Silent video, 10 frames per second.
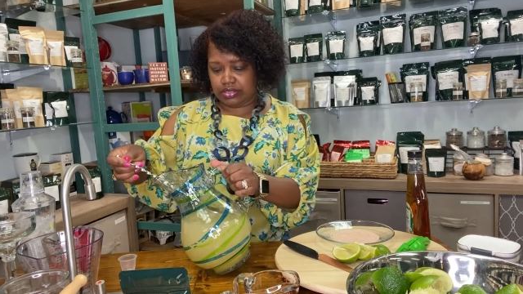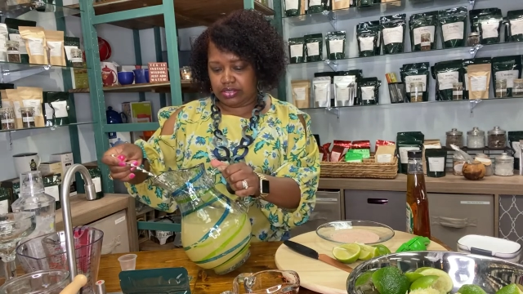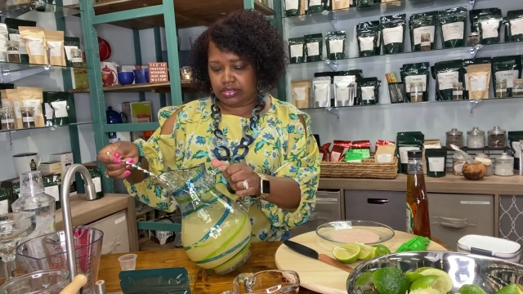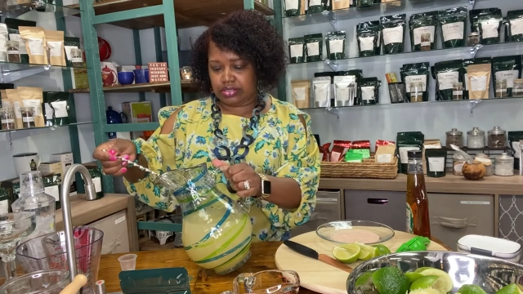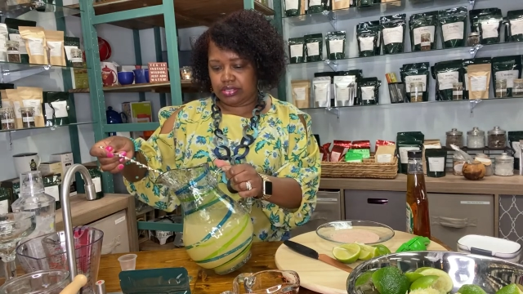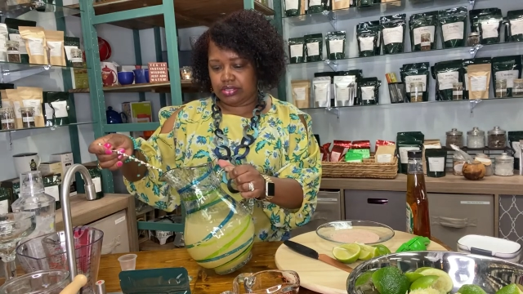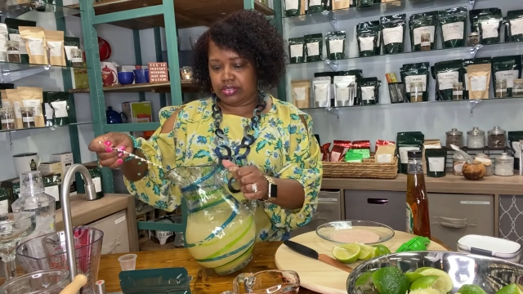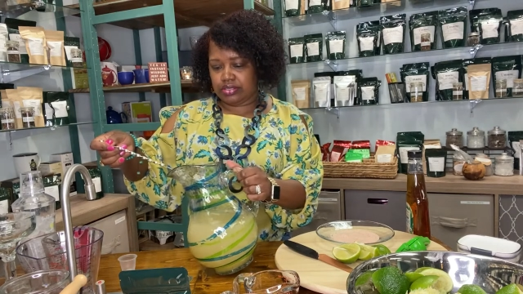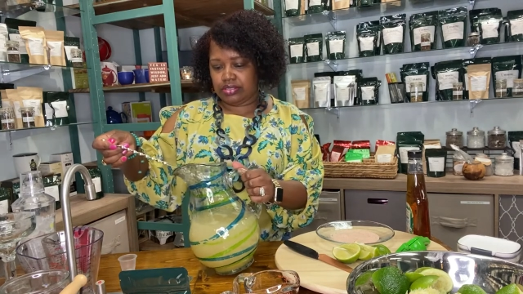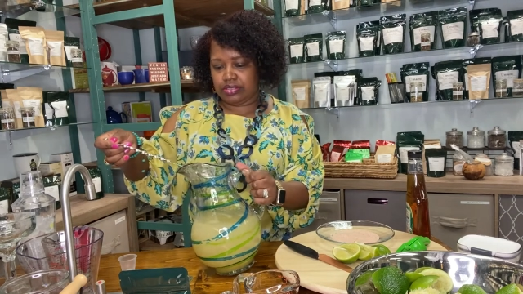
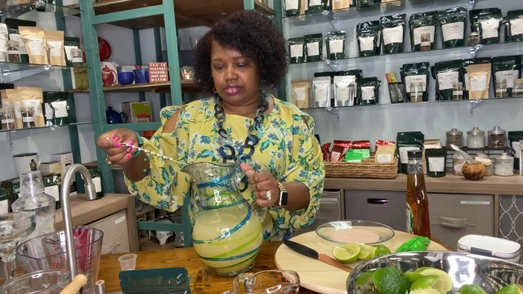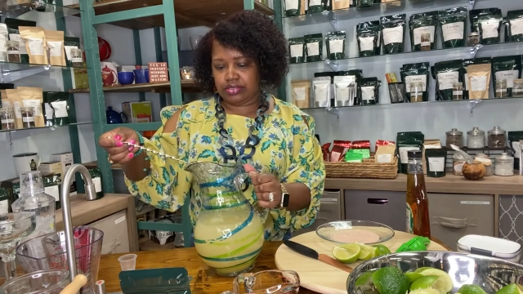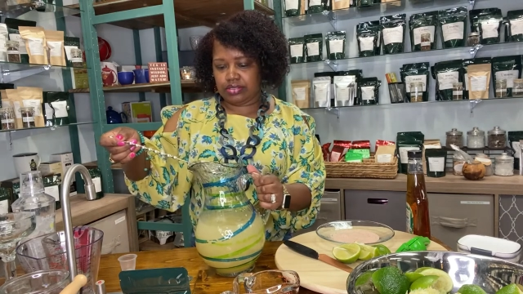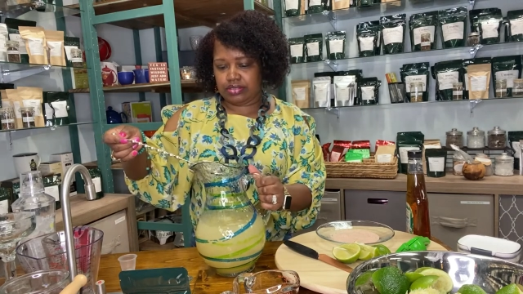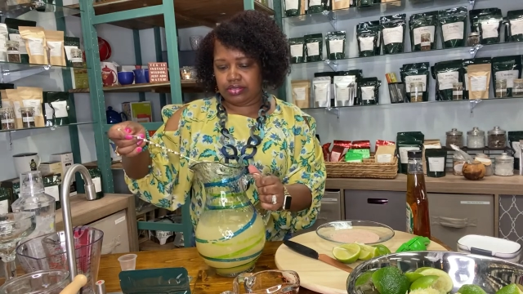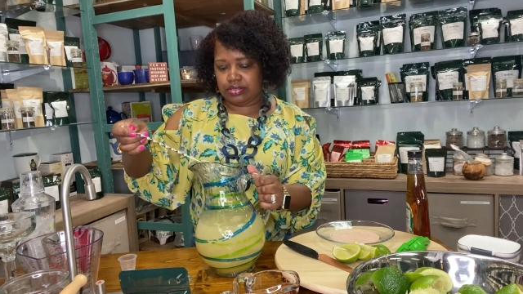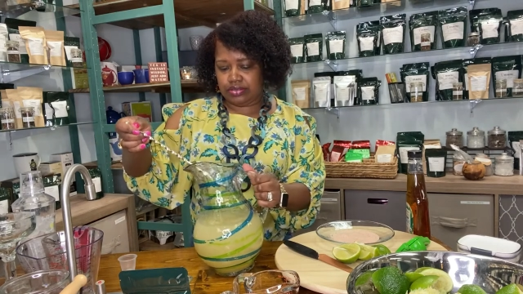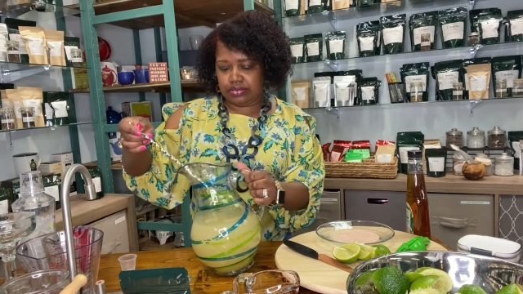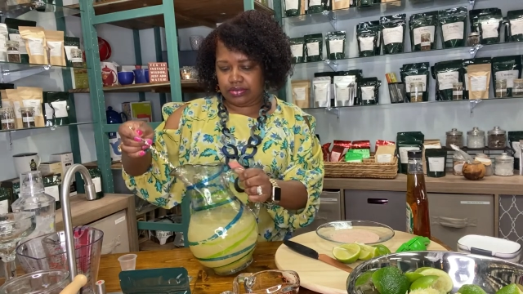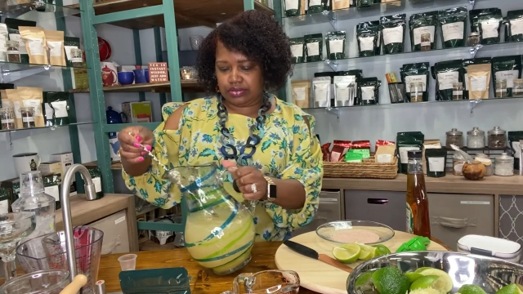
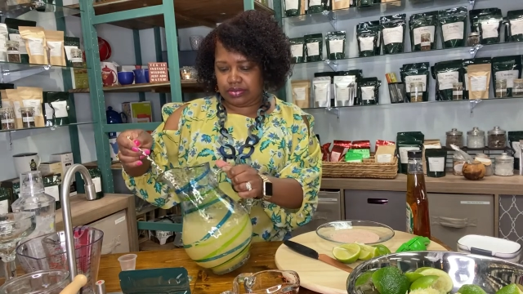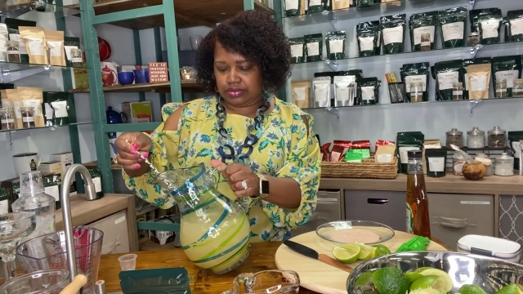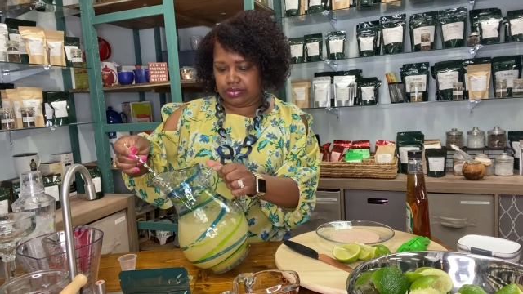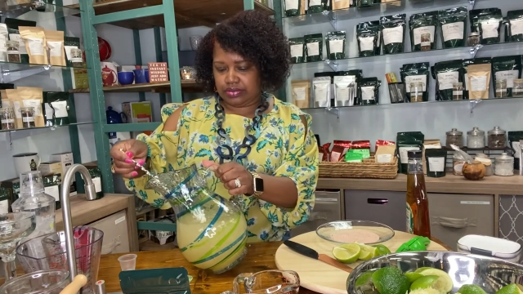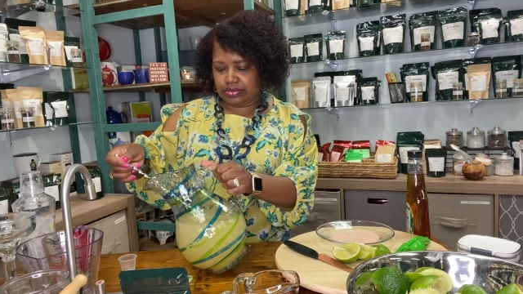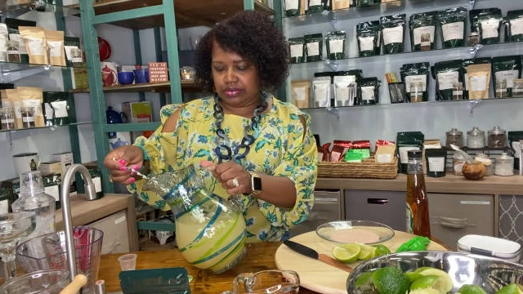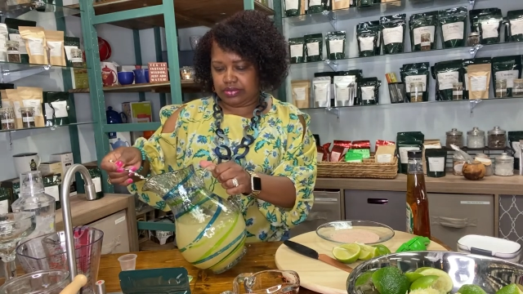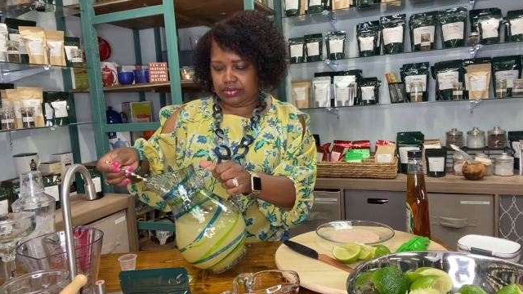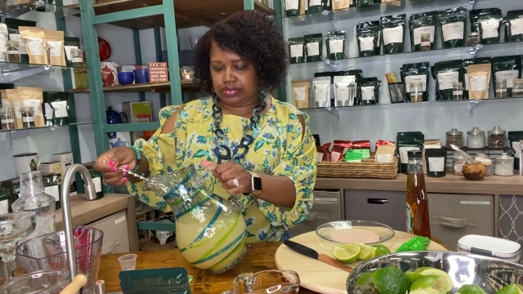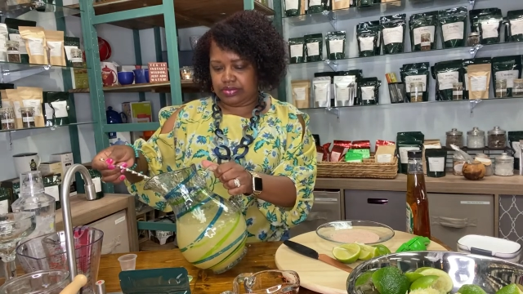
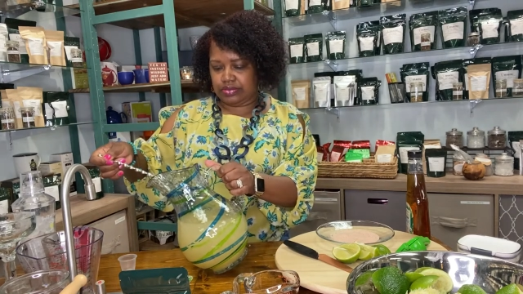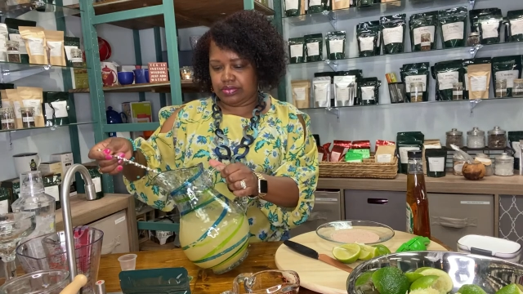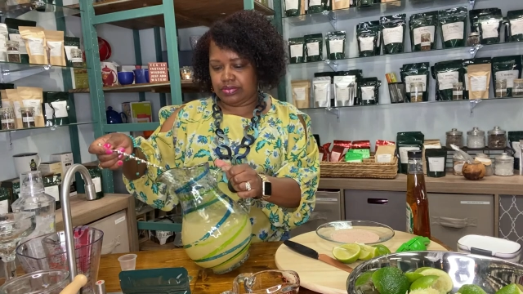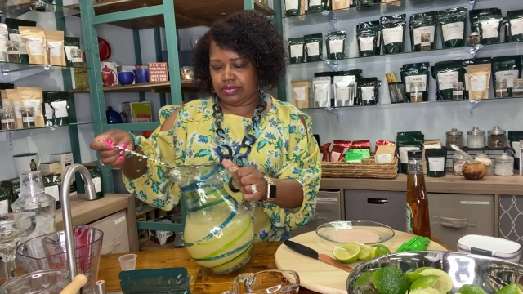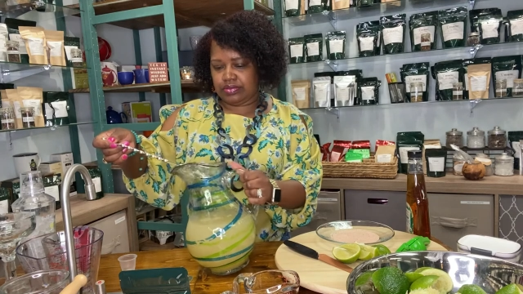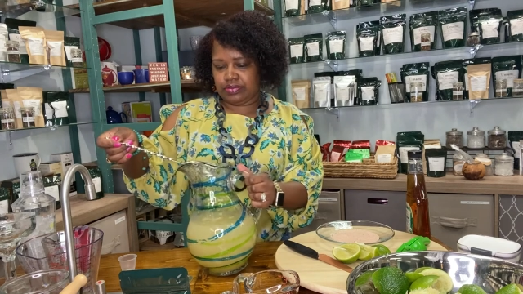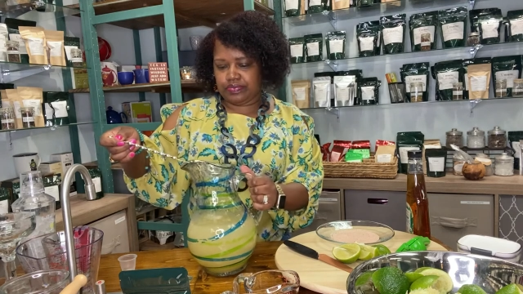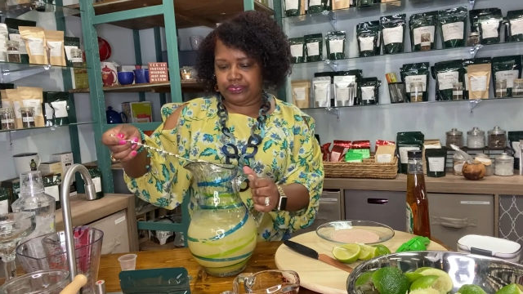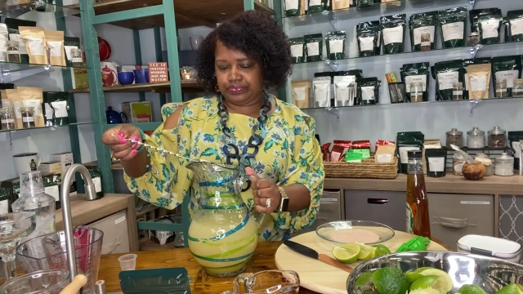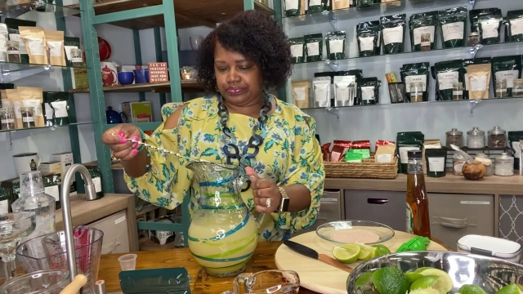
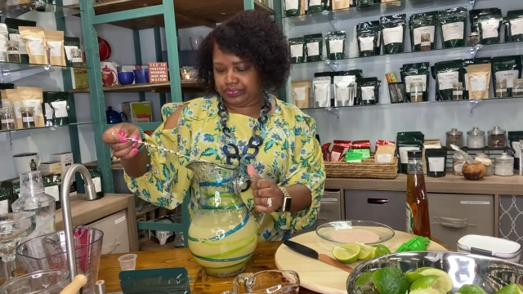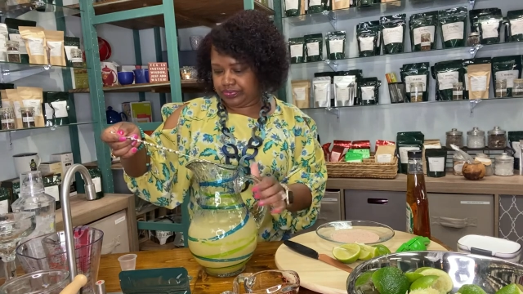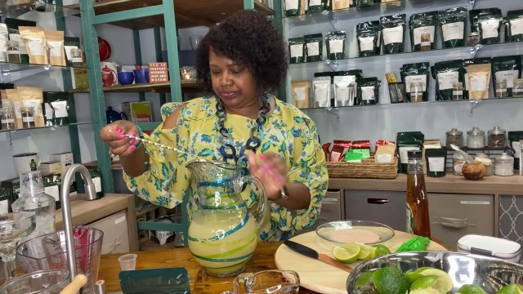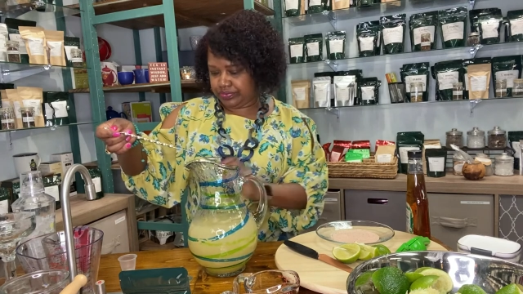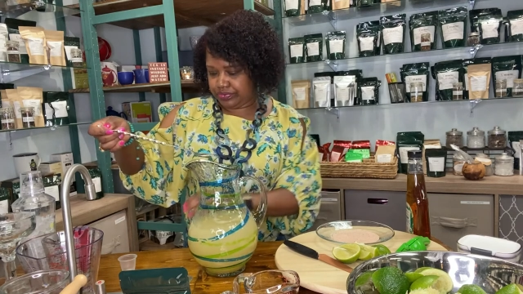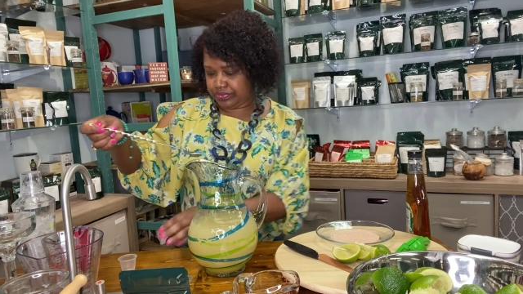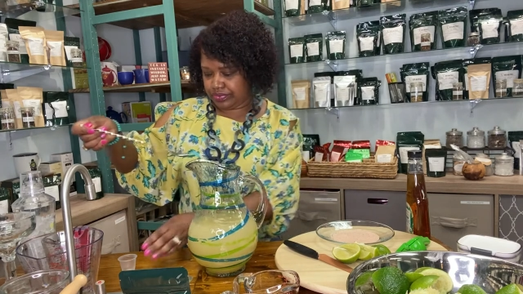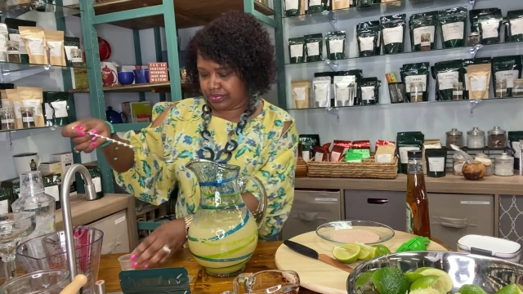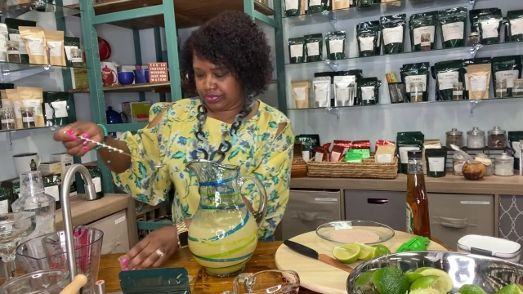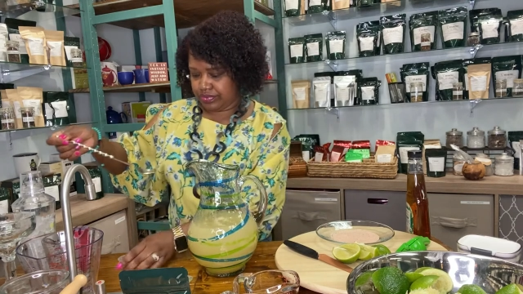
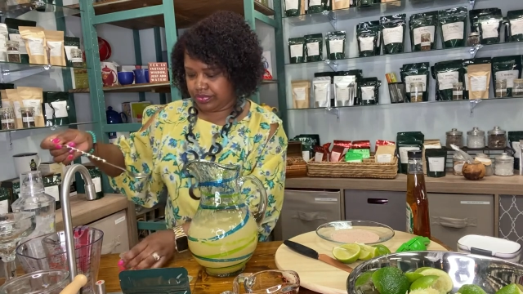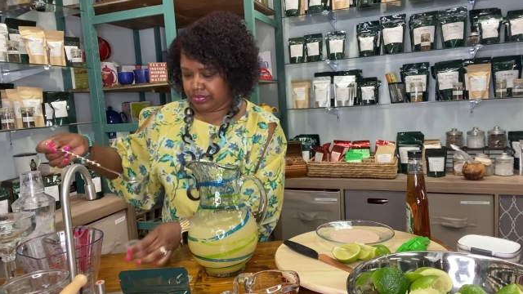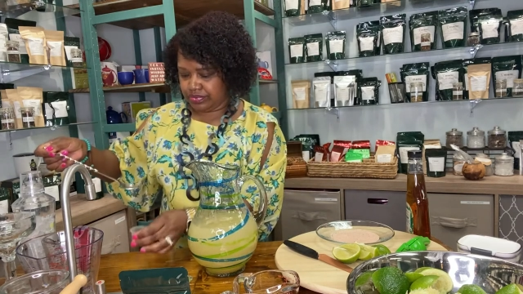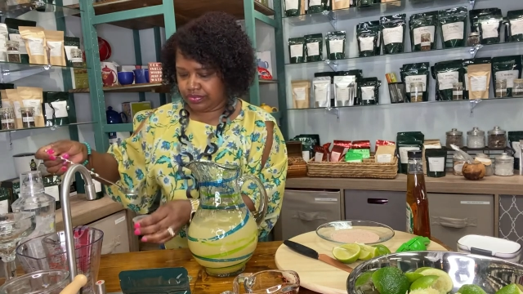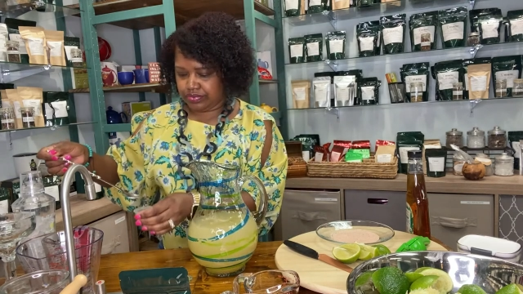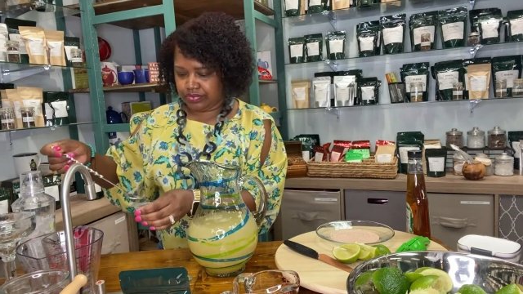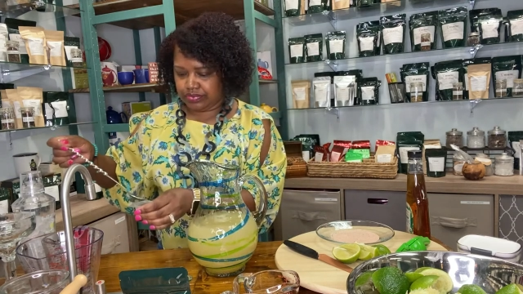Nobody speaks.